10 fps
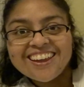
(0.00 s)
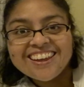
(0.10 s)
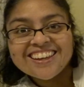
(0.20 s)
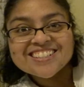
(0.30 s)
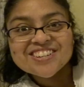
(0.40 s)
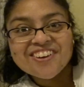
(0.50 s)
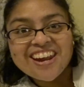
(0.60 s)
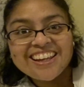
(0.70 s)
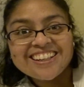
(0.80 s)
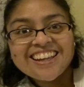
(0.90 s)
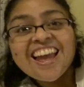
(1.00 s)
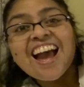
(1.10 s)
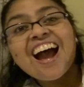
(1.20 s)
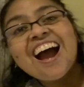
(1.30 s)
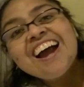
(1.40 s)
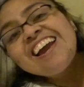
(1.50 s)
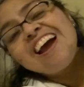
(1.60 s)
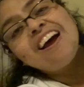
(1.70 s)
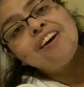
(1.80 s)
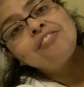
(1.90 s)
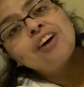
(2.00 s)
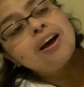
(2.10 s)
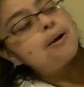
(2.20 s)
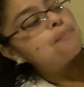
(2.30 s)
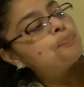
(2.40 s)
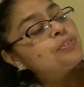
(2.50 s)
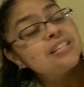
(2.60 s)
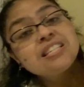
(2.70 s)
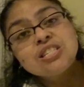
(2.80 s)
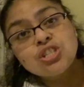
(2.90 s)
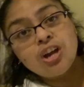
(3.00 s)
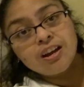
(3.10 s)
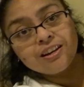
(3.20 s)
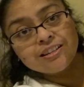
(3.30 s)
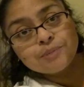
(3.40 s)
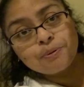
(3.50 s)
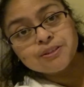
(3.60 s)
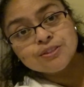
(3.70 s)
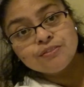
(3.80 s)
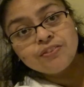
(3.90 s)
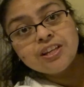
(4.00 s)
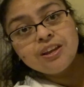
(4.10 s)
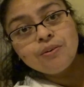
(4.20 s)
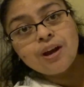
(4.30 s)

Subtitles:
it's great. I have, this is not a sponsored video.